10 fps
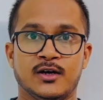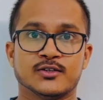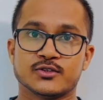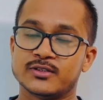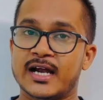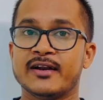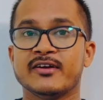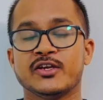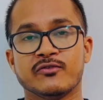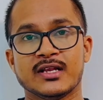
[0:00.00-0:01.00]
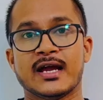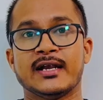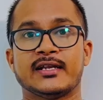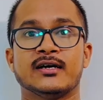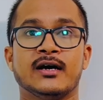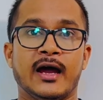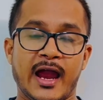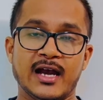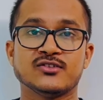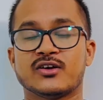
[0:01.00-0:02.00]
So that way you will get
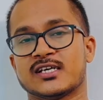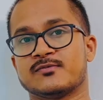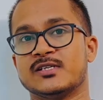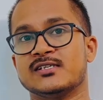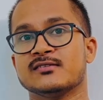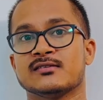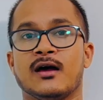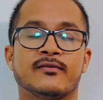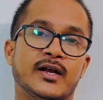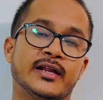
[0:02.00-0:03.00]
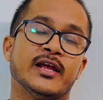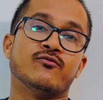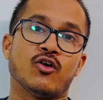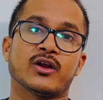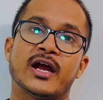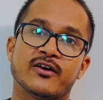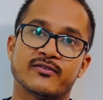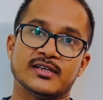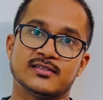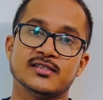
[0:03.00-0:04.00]
hands-on experience that in what kind of
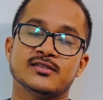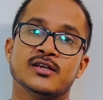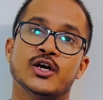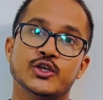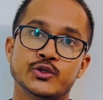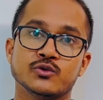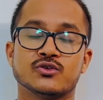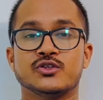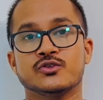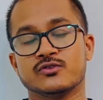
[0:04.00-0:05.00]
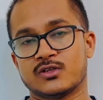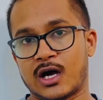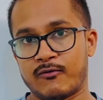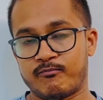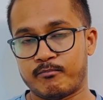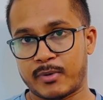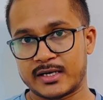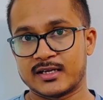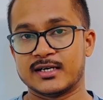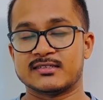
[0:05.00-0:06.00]
cases you should use a
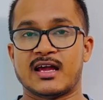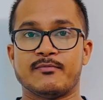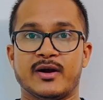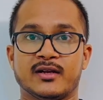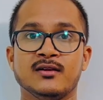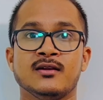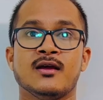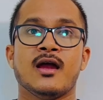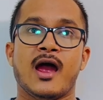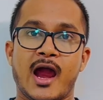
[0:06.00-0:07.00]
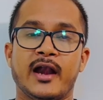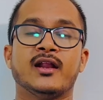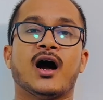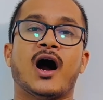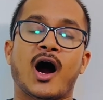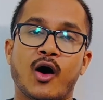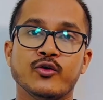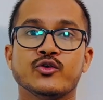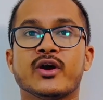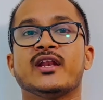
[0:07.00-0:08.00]
particular design pattern and how
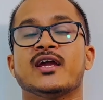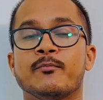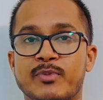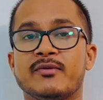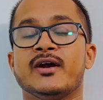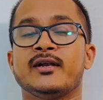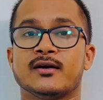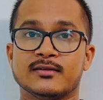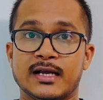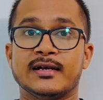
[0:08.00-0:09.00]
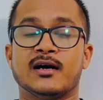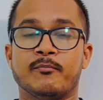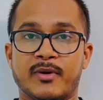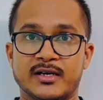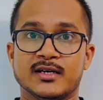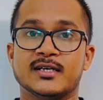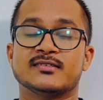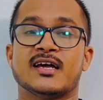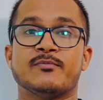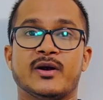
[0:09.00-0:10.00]
you can implement that particular
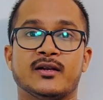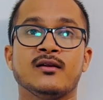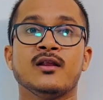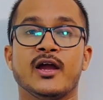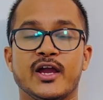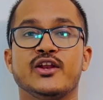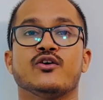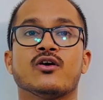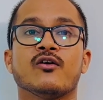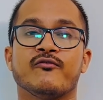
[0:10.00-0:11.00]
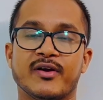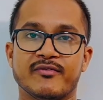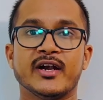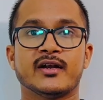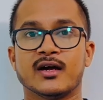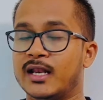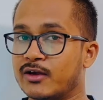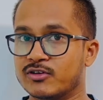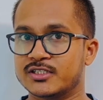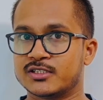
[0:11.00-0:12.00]
design pattern in your favorite
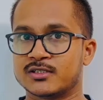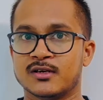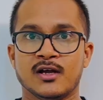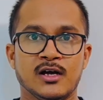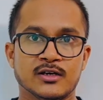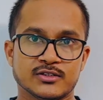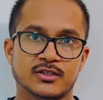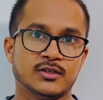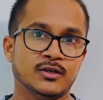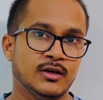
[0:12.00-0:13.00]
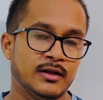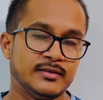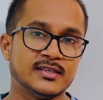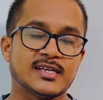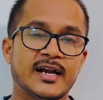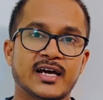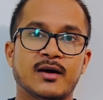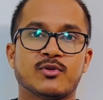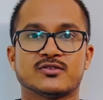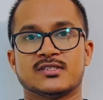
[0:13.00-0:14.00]
language. So this entire
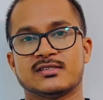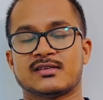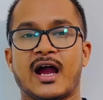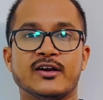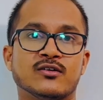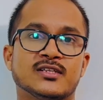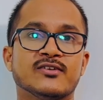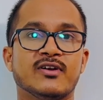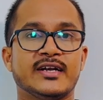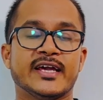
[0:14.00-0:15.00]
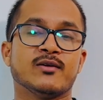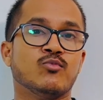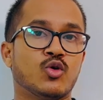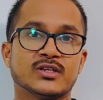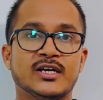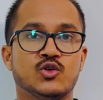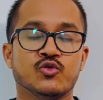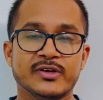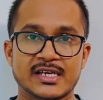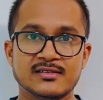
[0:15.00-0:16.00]
process I don't think will take more than 2
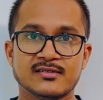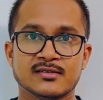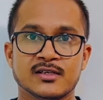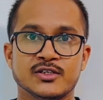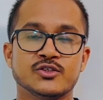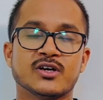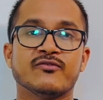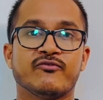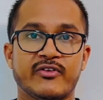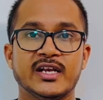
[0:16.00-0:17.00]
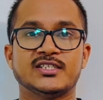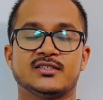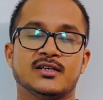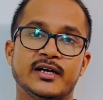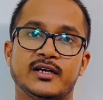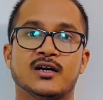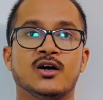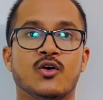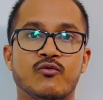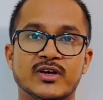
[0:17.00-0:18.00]
weekends. You can finish it
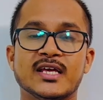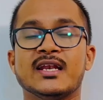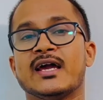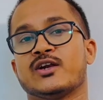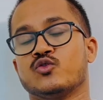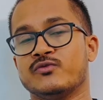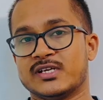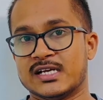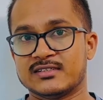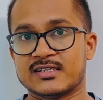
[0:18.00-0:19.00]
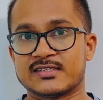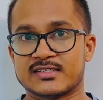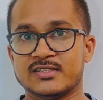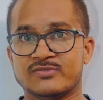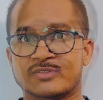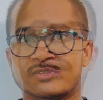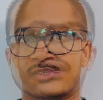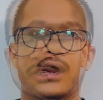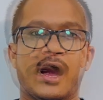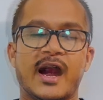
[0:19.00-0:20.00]
within like 2 weekends itself,
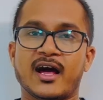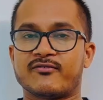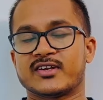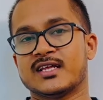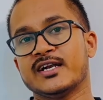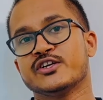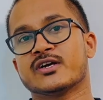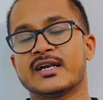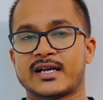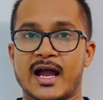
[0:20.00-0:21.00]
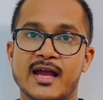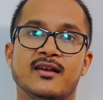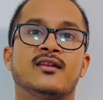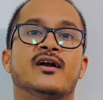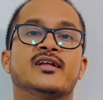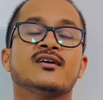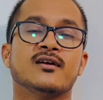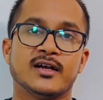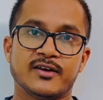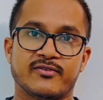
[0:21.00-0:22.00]
and after that you can try learning
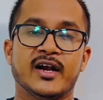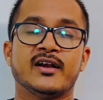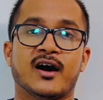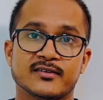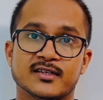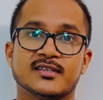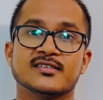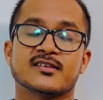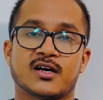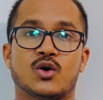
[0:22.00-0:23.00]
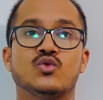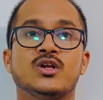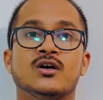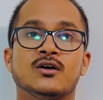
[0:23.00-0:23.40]
different other things around